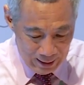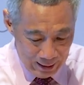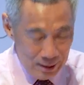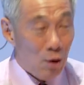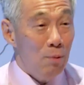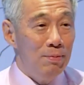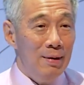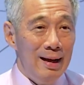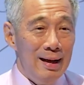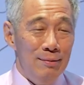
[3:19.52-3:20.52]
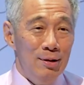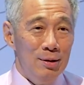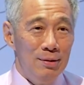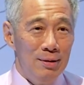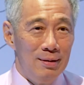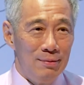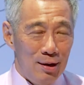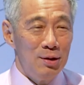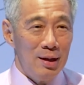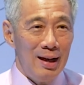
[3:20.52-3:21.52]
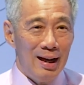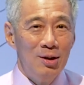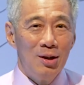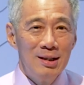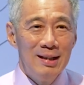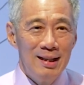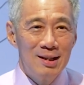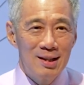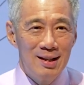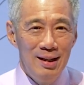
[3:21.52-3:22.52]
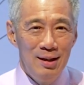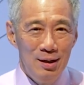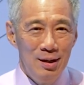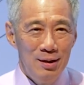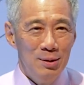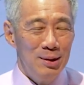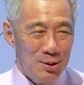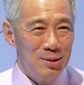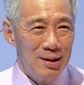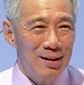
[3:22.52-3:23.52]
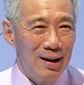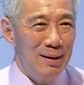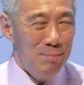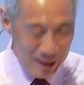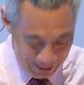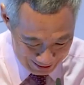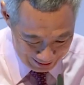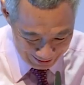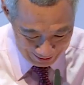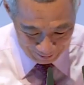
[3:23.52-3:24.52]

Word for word: And hopefully, if you followed the line conscientiously, you would go to the right place.